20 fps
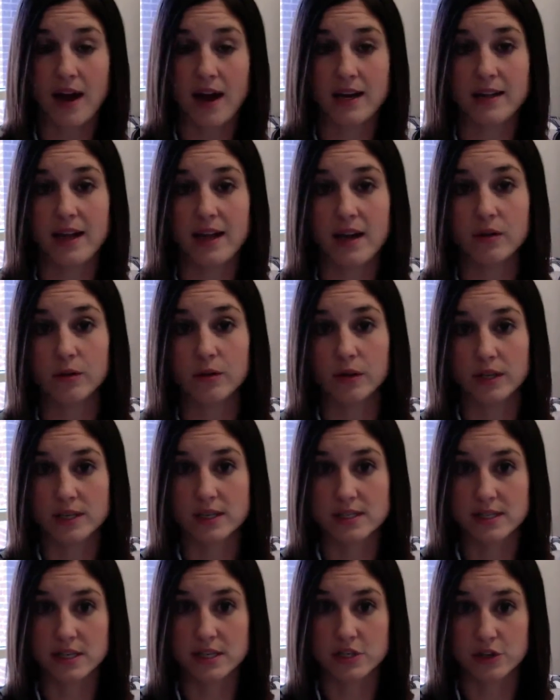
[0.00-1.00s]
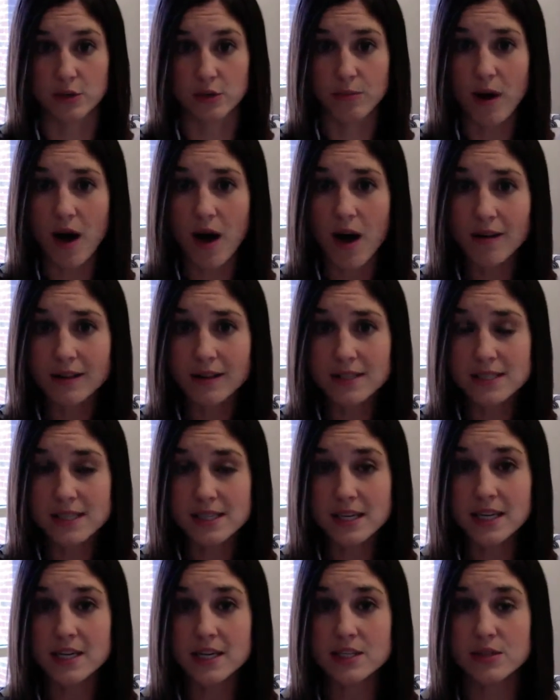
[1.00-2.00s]
that organizational
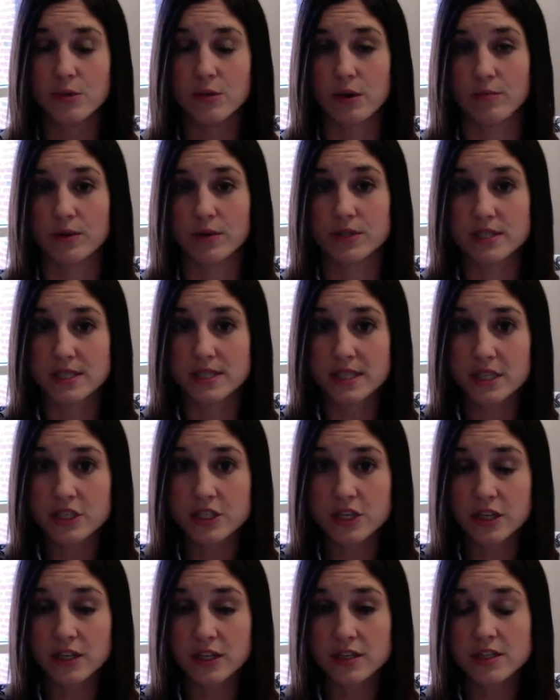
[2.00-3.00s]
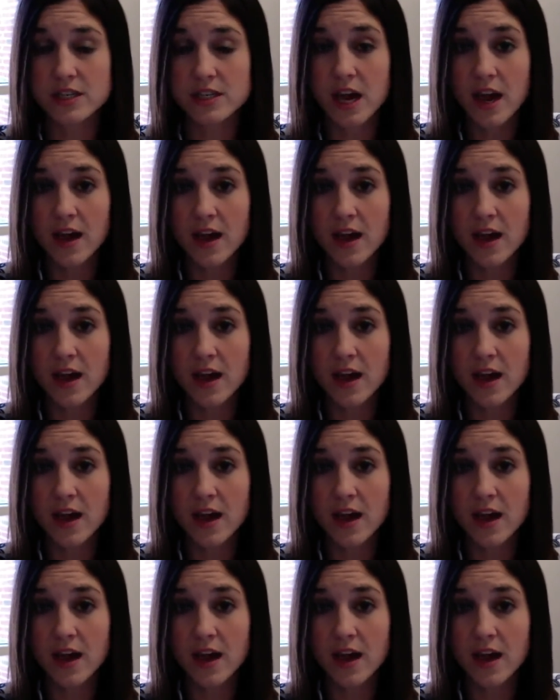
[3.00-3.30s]
policies or procedures